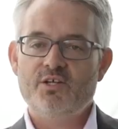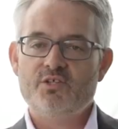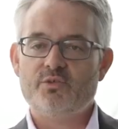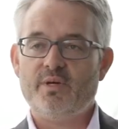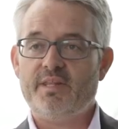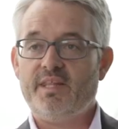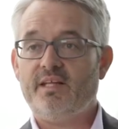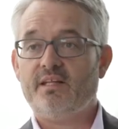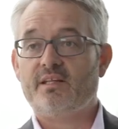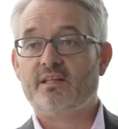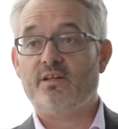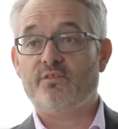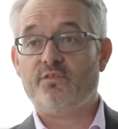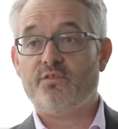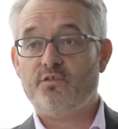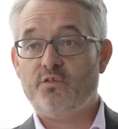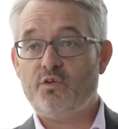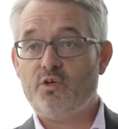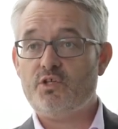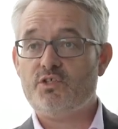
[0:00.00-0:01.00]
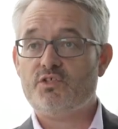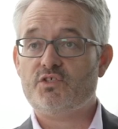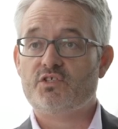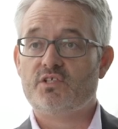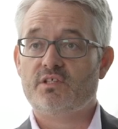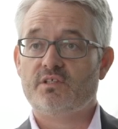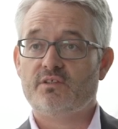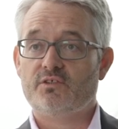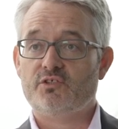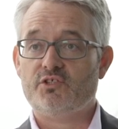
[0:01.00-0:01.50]
So I think the
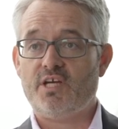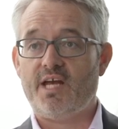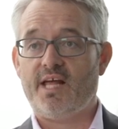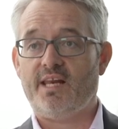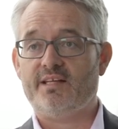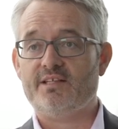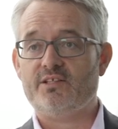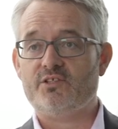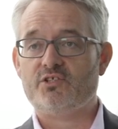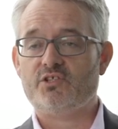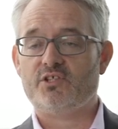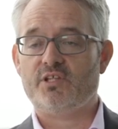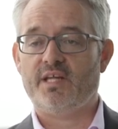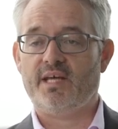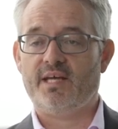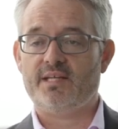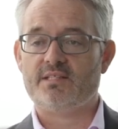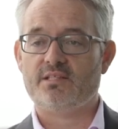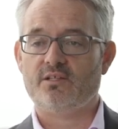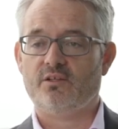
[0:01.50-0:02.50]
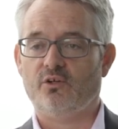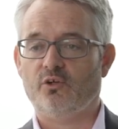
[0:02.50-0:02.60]
first challenge that